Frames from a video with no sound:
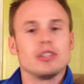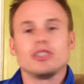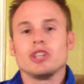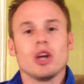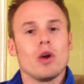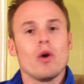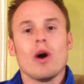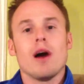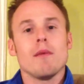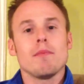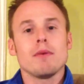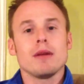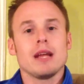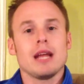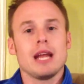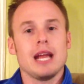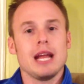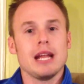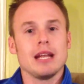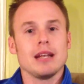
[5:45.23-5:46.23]
show up
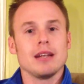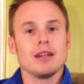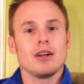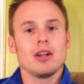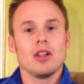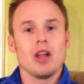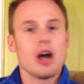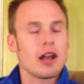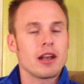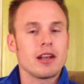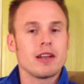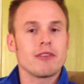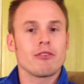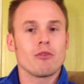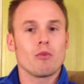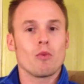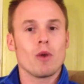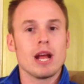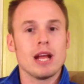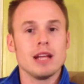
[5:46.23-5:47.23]
in a lot of
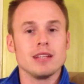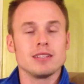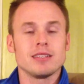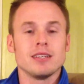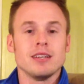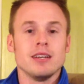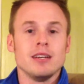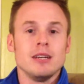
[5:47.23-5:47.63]
different ways.